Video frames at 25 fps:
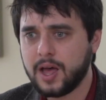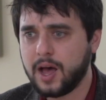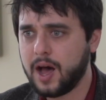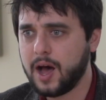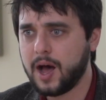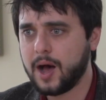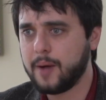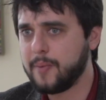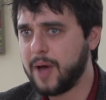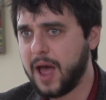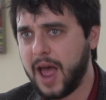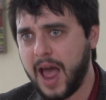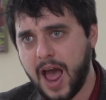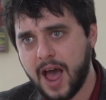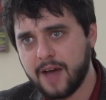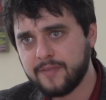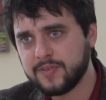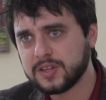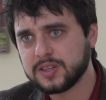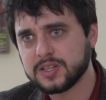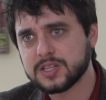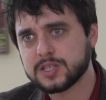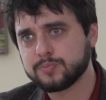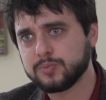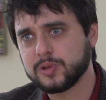
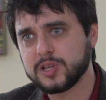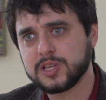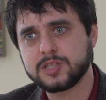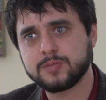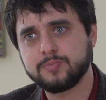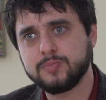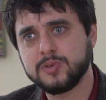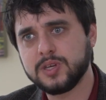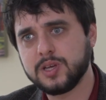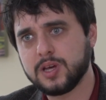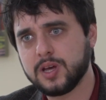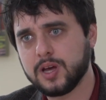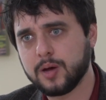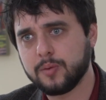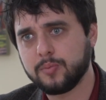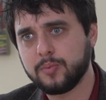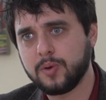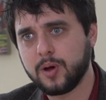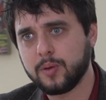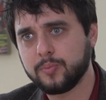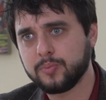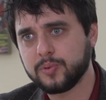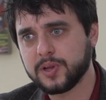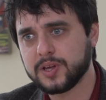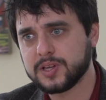having this place be a
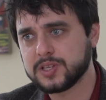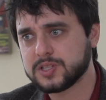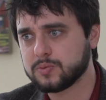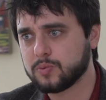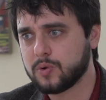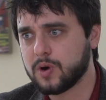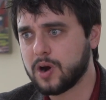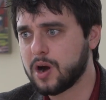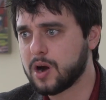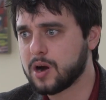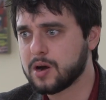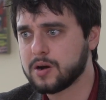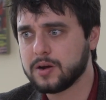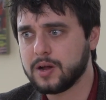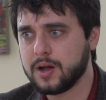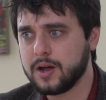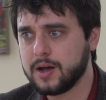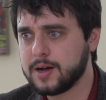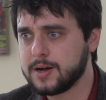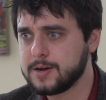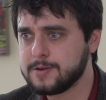place where